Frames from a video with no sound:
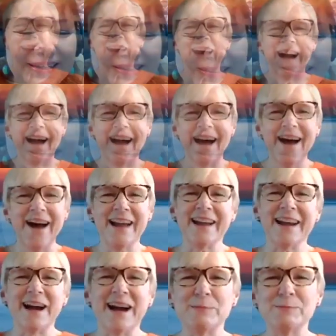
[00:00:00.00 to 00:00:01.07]
Hi, I'm
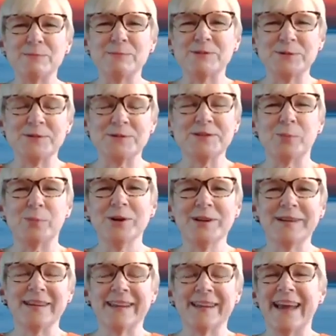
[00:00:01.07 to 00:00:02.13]
Susan
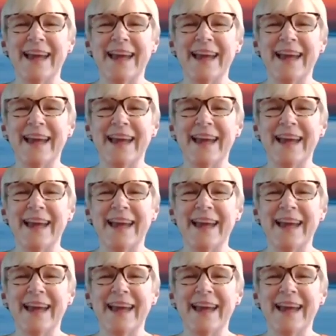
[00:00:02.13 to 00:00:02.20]
Tolbert,